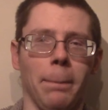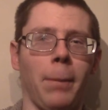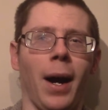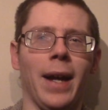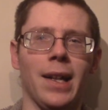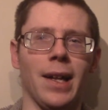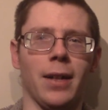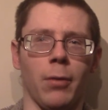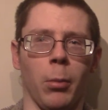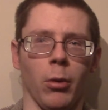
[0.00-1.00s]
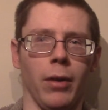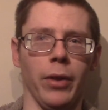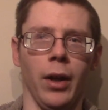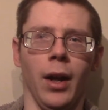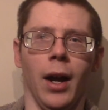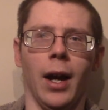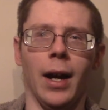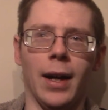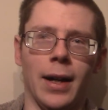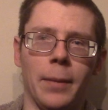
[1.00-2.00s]
buy a lot of rubber gloves
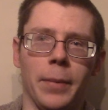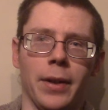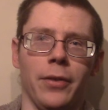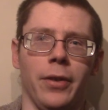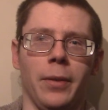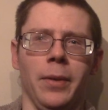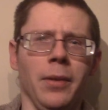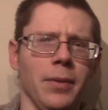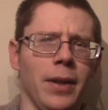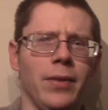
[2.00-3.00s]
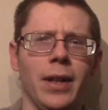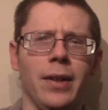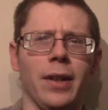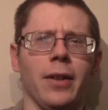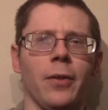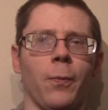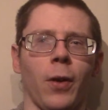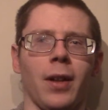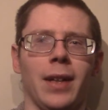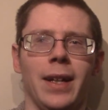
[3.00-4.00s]
because, even you can use them for
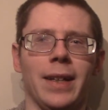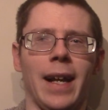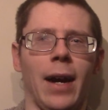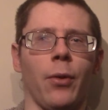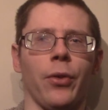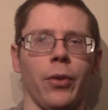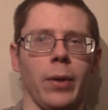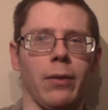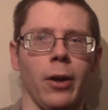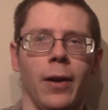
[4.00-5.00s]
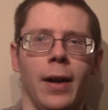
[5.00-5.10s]
cleaning the house or whatever.